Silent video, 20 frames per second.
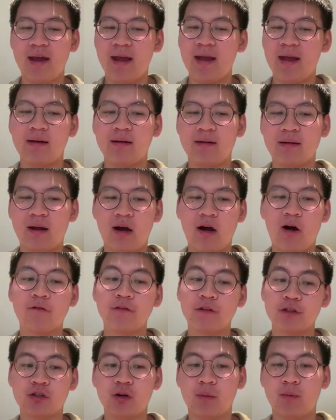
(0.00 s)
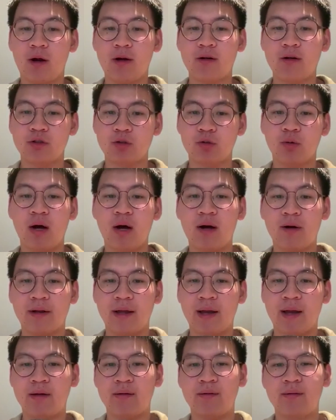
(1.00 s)
And of the scriptwriters who are out
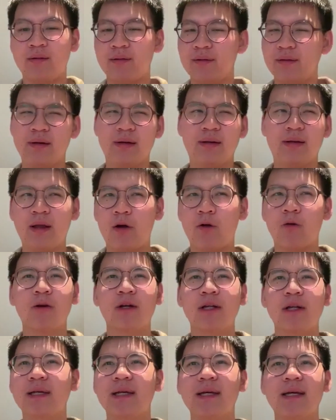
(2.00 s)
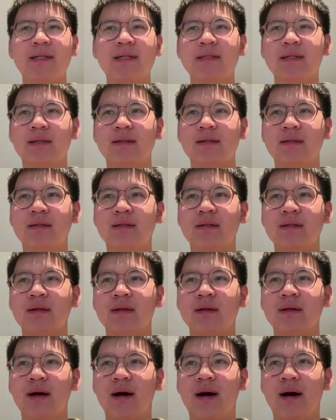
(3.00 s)
there, there really isn't
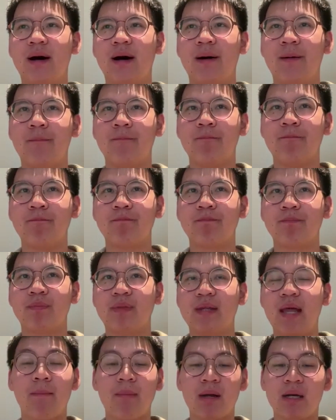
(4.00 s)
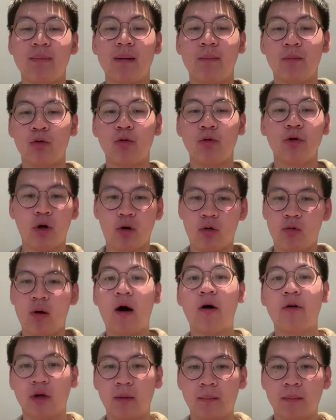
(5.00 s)
that many people who know
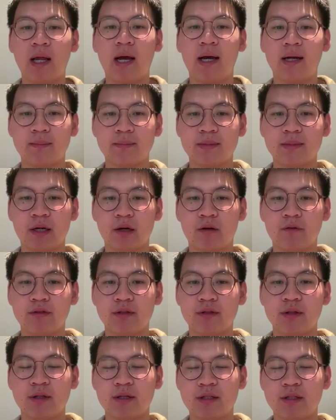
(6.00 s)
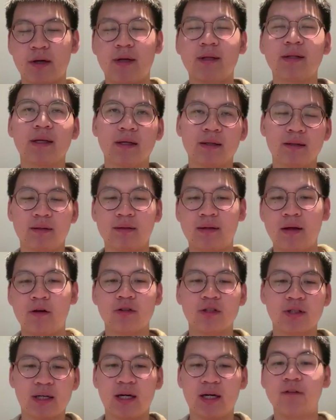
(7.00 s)
how to apply themselves. So I think
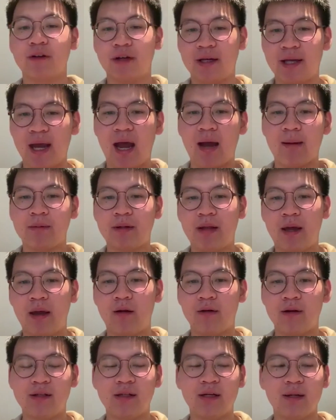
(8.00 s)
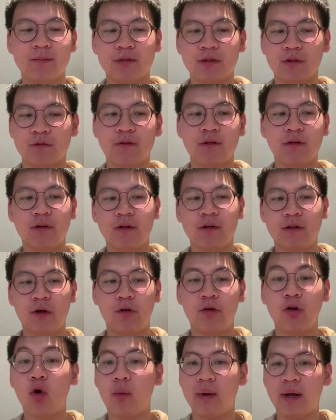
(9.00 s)
there's kind of a gap there in terms of,
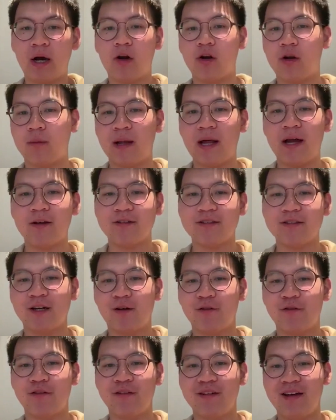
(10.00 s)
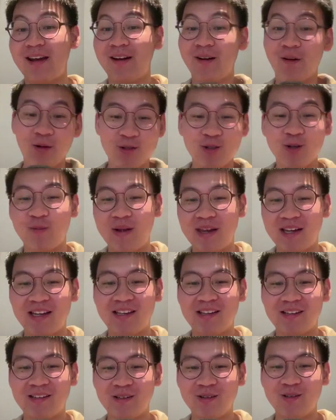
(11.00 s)
knowing how to apply yourself and also
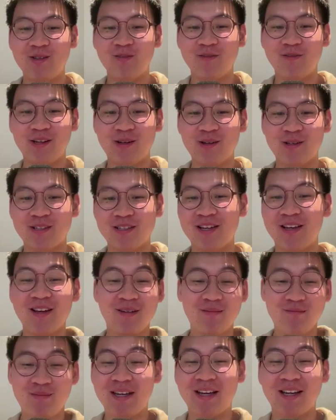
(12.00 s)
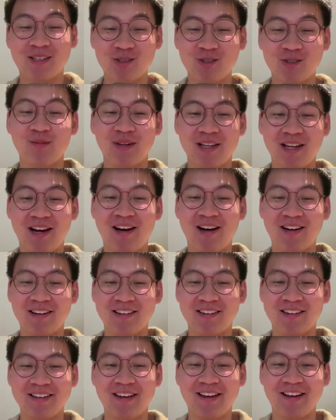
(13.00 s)
making YouTube videos being extremely hard.
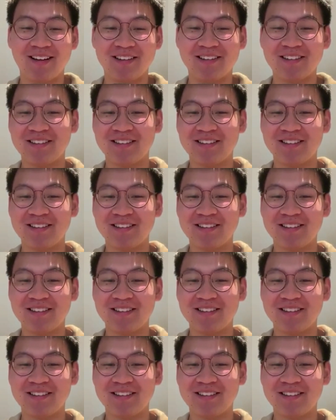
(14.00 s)
Yeah.